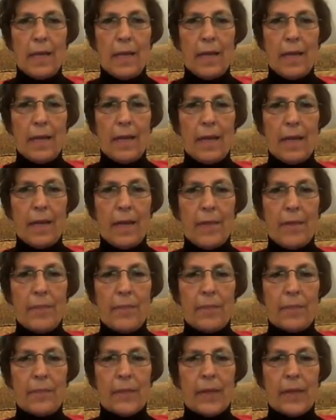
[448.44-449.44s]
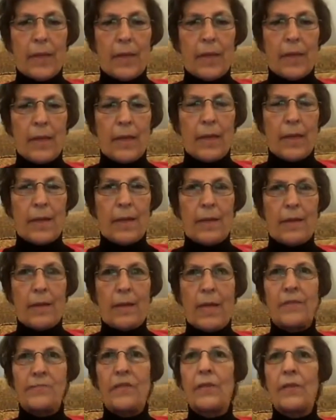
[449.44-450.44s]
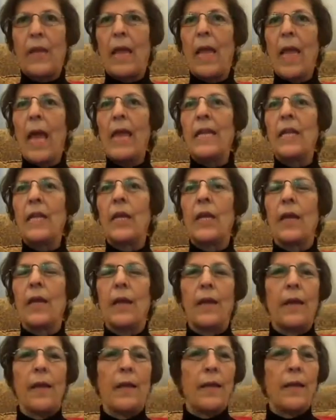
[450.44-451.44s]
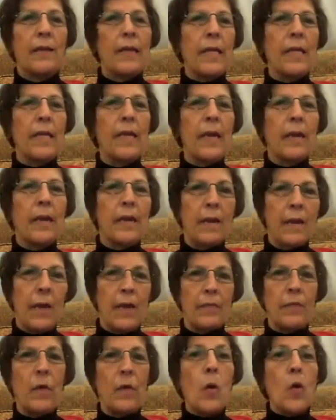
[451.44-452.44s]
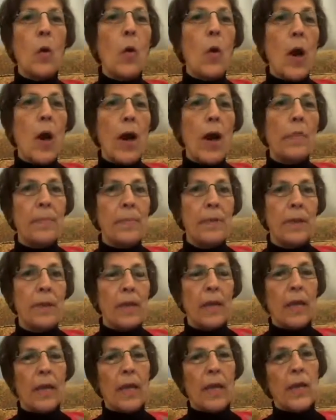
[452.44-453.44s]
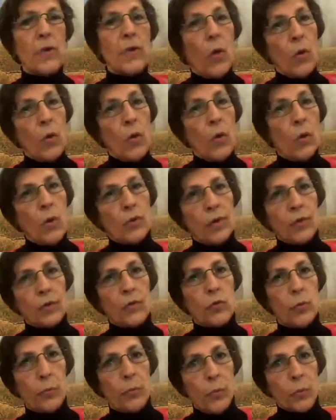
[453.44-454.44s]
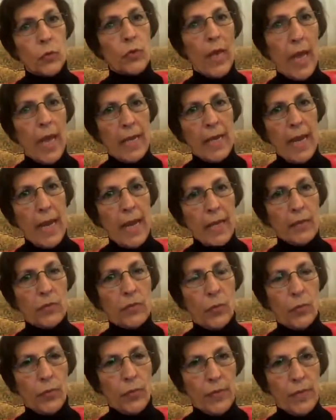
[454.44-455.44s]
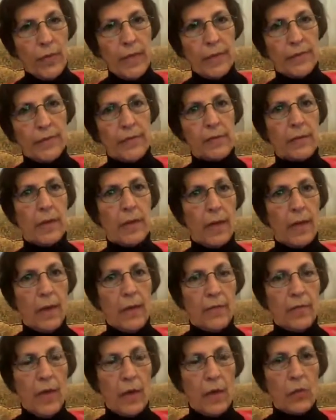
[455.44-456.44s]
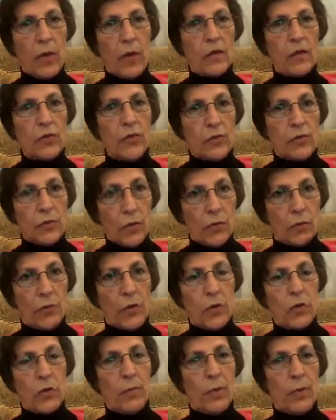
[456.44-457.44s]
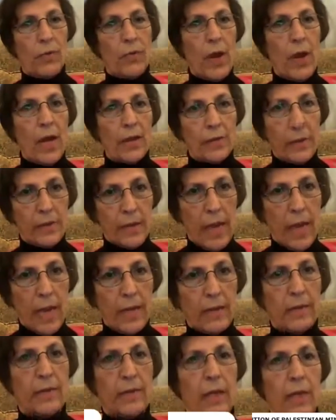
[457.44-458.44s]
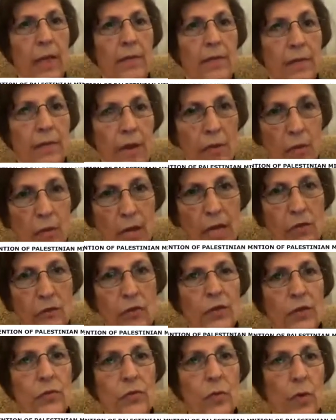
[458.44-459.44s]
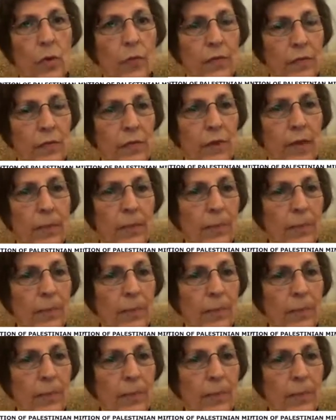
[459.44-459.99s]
um, uh, let's say, any uh, legal uh, follow-up in order to put an end to these uh, violations of human rights and uh, violations of uh,